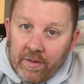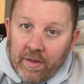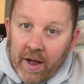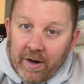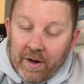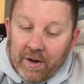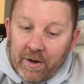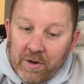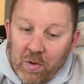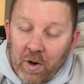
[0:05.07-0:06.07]
then
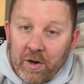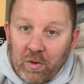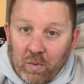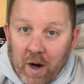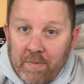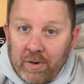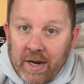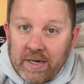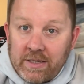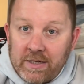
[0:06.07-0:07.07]
you're in the right
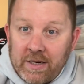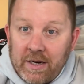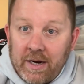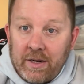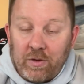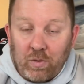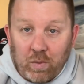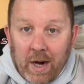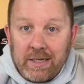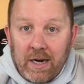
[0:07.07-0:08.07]
place at the
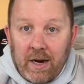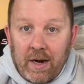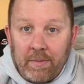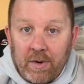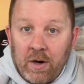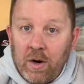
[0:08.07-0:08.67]
right time